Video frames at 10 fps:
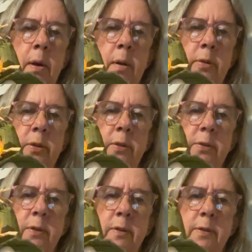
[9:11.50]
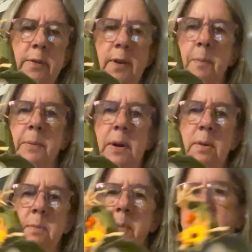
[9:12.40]
she's just gonna sit up there
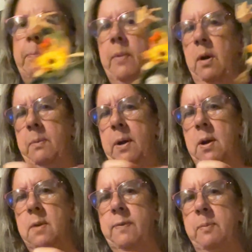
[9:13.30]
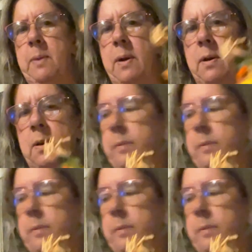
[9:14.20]
on my coffee bar.